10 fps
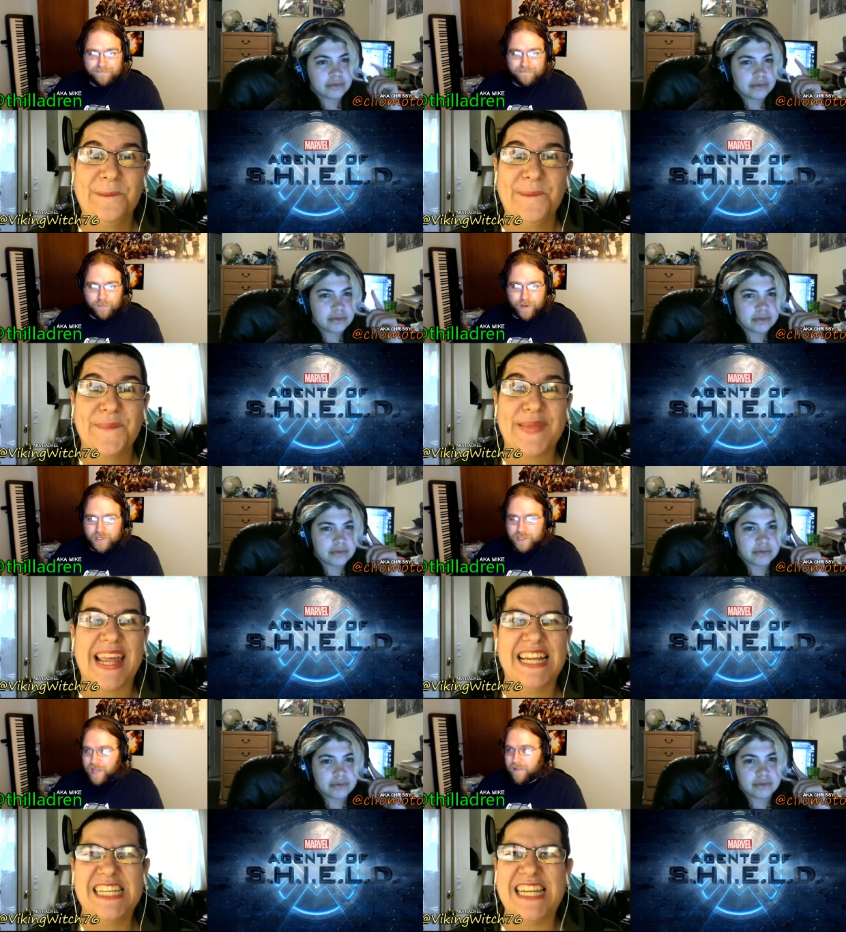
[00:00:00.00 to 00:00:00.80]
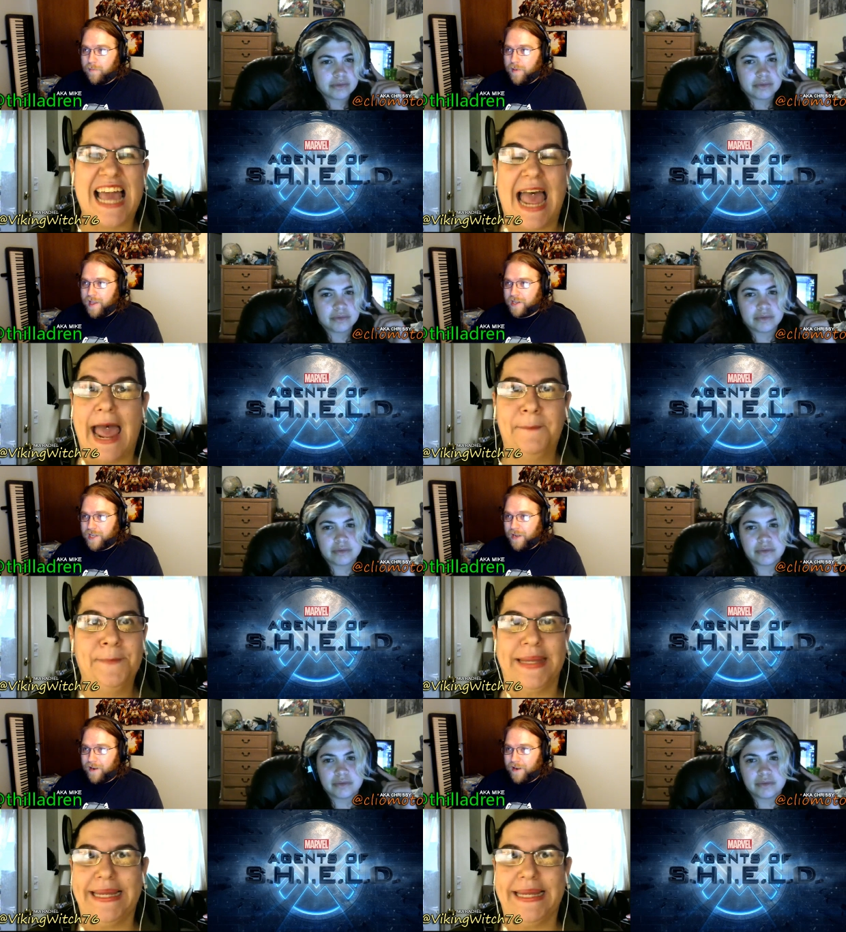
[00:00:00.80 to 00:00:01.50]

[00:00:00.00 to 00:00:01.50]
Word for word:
Speaker 1: when she gets pitched out